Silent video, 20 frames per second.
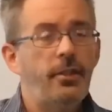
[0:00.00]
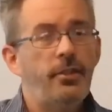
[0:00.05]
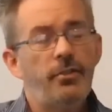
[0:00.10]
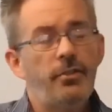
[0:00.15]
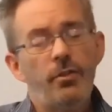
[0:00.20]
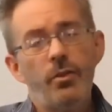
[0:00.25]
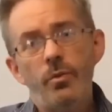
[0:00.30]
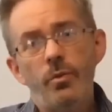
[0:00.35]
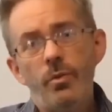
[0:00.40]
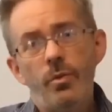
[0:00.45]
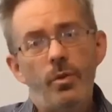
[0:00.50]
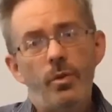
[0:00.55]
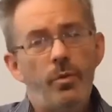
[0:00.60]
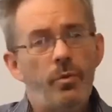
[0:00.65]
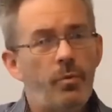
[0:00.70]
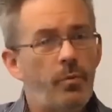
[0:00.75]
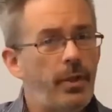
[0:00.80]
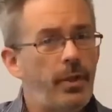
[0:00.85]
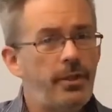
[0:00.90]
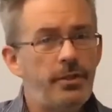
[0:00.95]
So
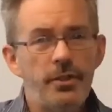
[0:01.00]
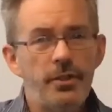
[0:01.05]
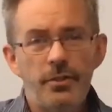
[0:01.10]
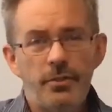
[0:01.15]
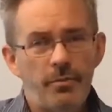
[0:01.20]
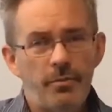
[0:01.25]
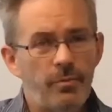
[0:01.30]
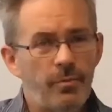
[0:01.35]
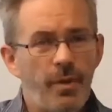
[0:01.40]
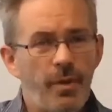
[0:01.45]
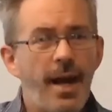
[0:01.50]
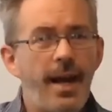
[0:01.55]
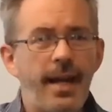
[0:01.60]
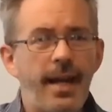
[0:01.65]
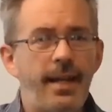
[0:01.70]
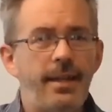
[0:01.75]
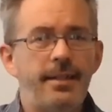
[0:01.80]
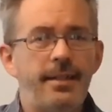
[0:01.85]
which is right?